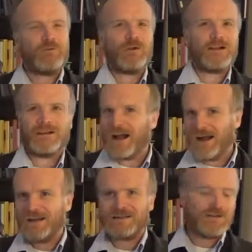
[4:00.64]
if you like
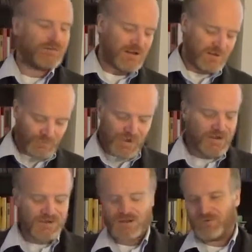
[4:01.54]
dialect, if you like
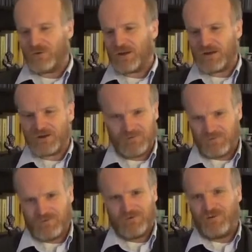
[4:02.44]
French, if you like
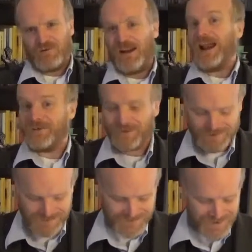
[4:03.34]

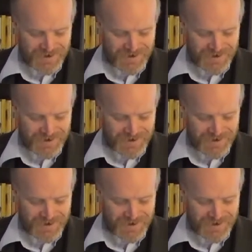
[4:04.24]
language.